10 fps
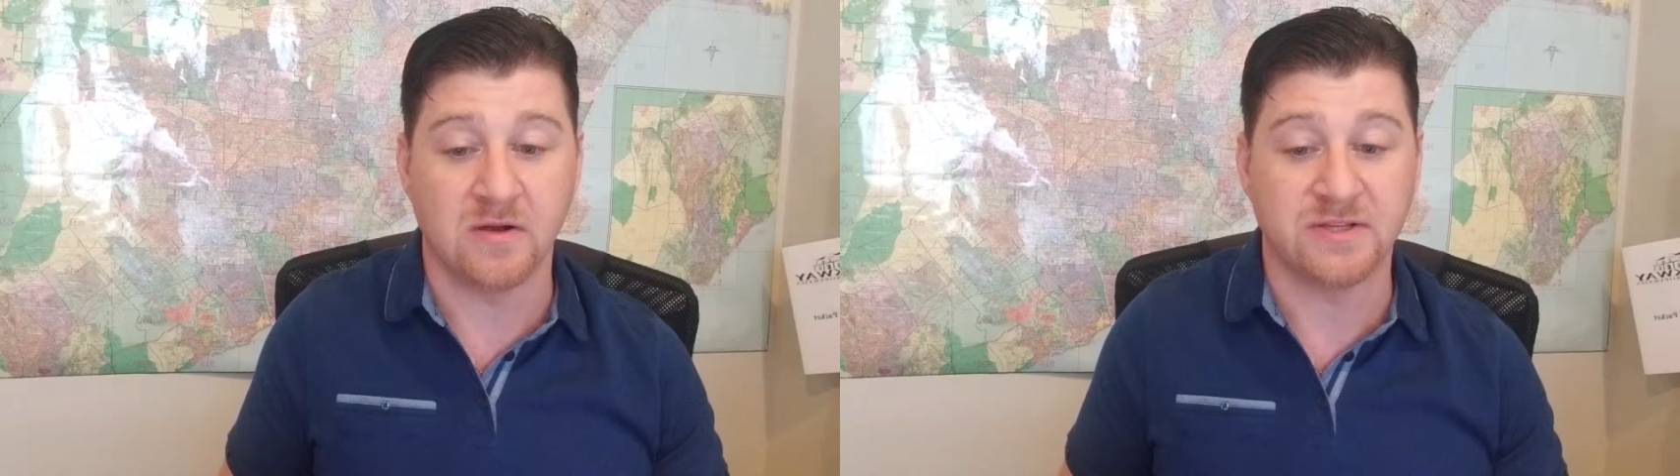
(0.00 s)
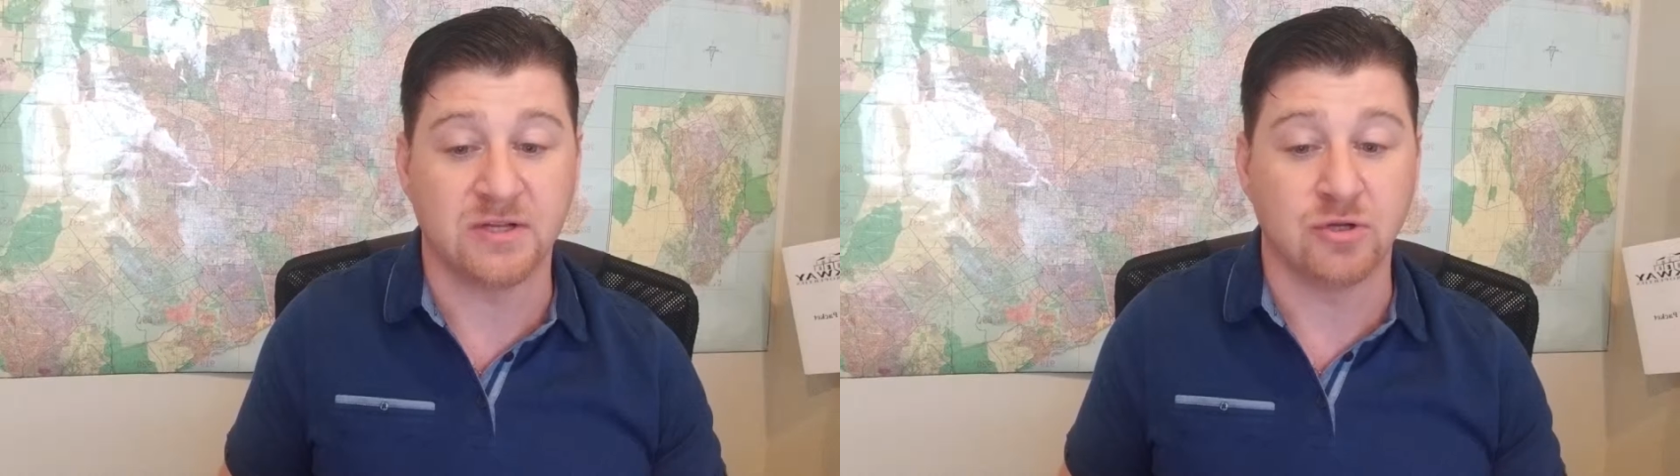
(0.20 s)

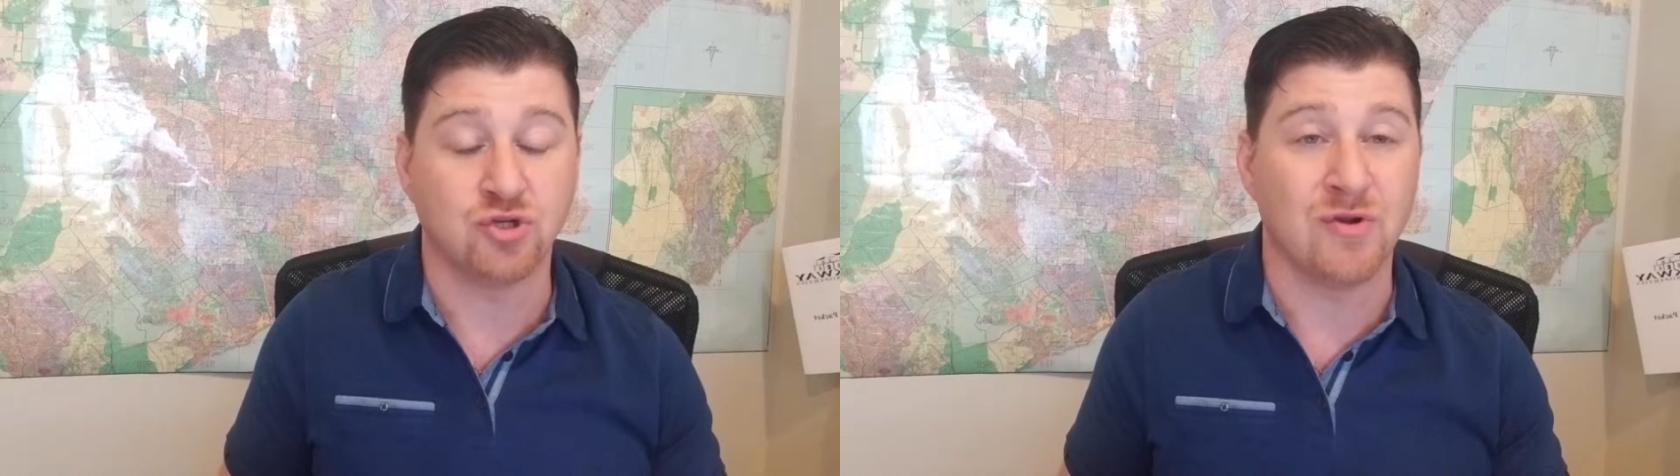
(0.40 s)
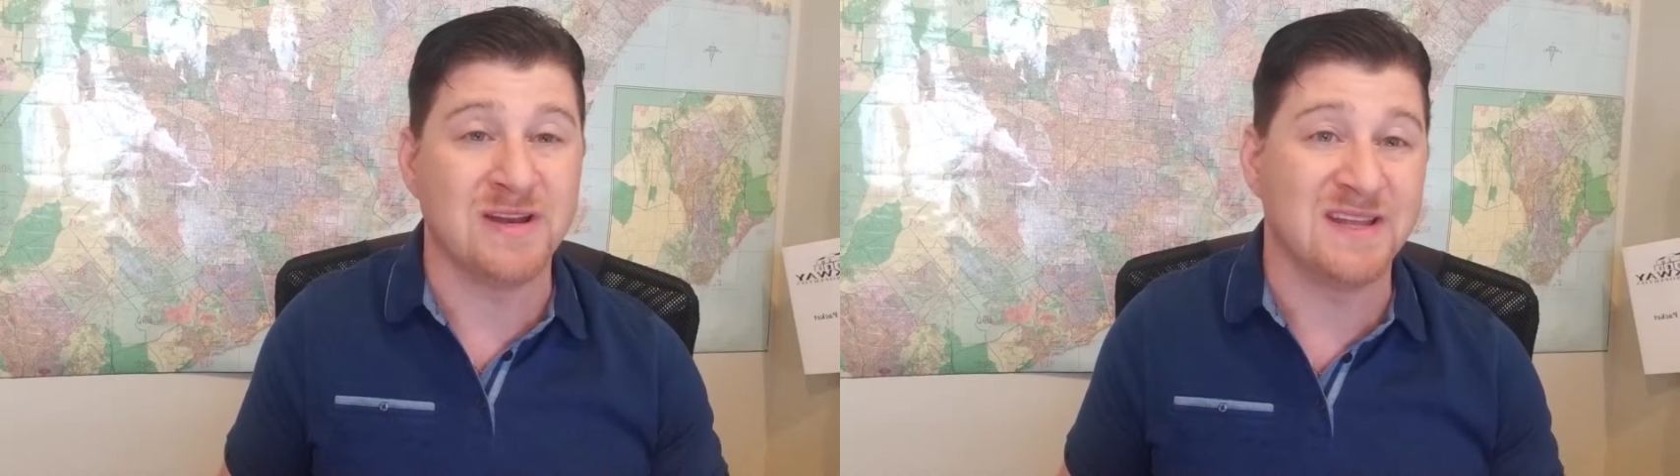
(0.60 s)
are still
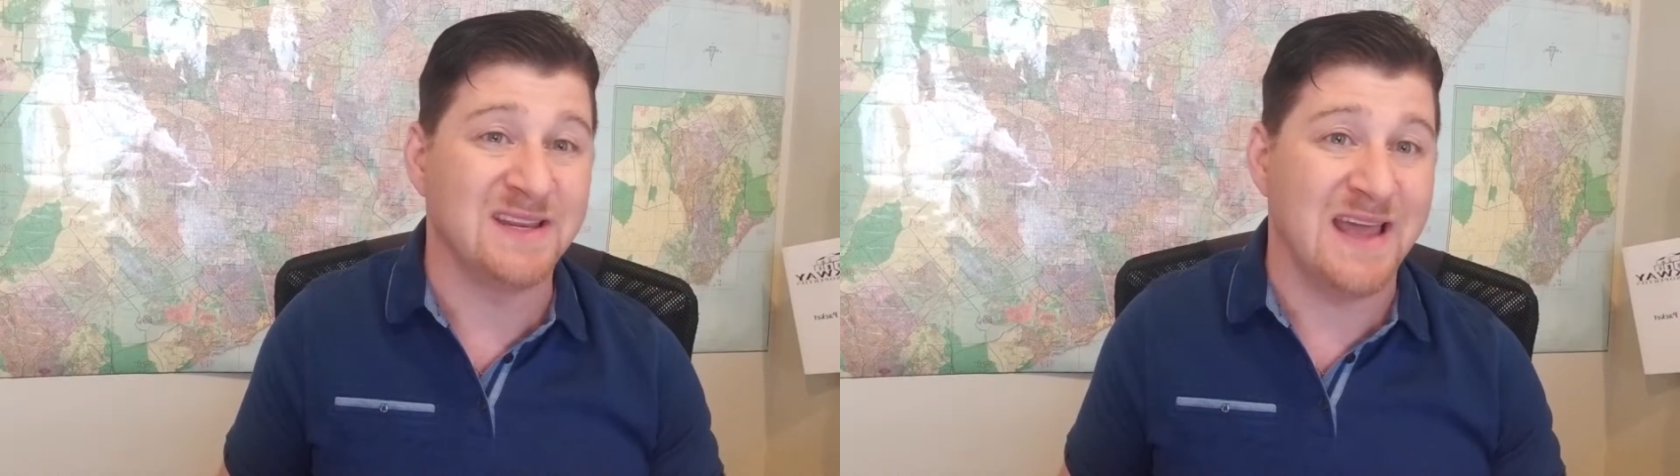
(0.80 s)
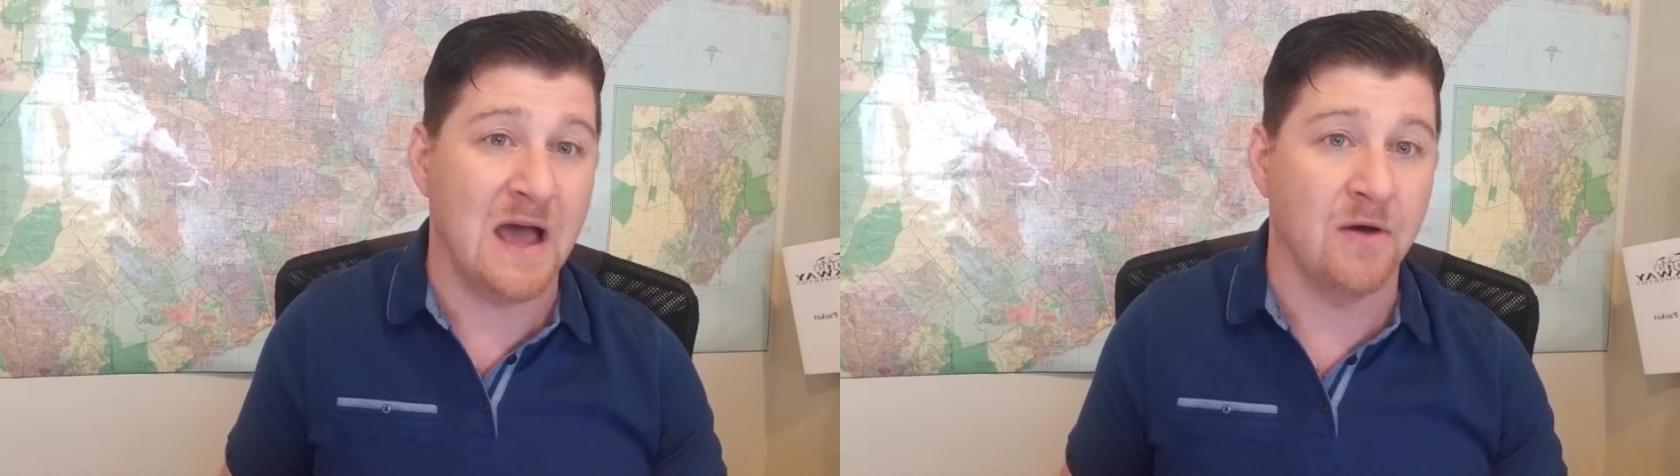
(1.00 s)
trending
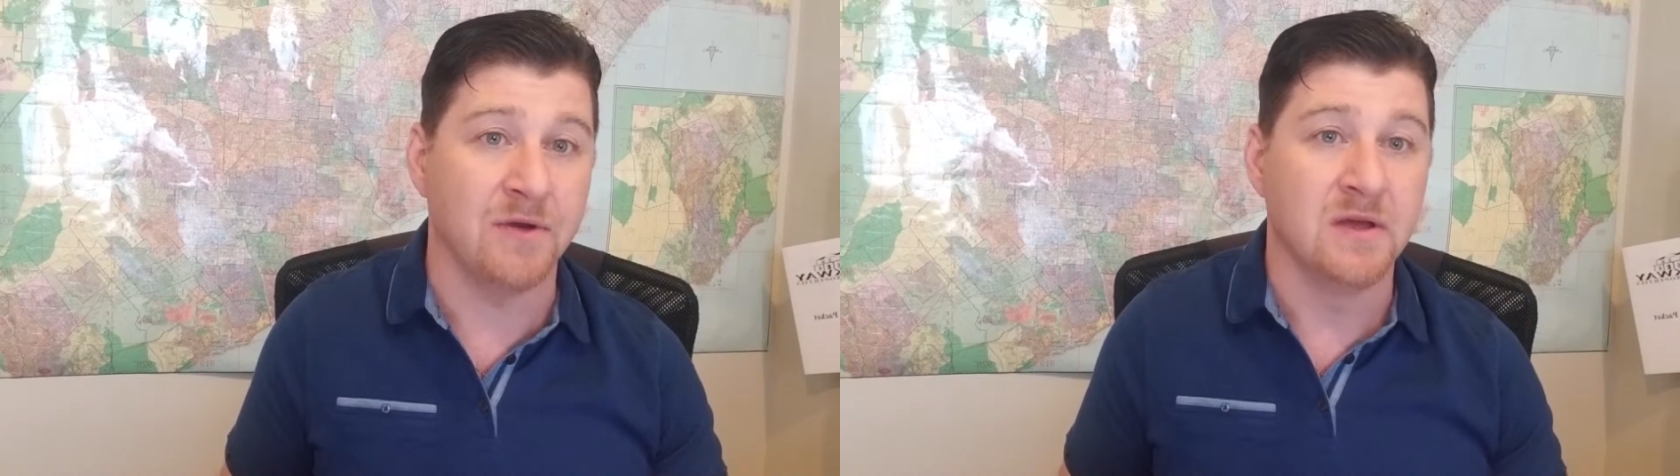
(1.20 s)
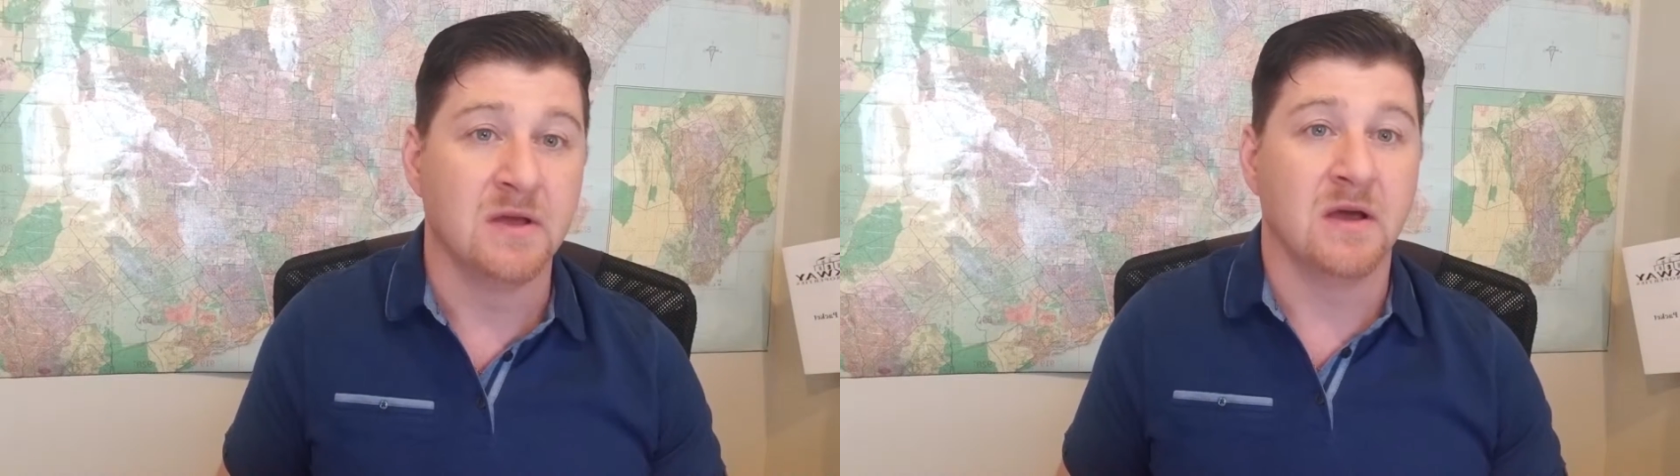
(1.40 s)
down.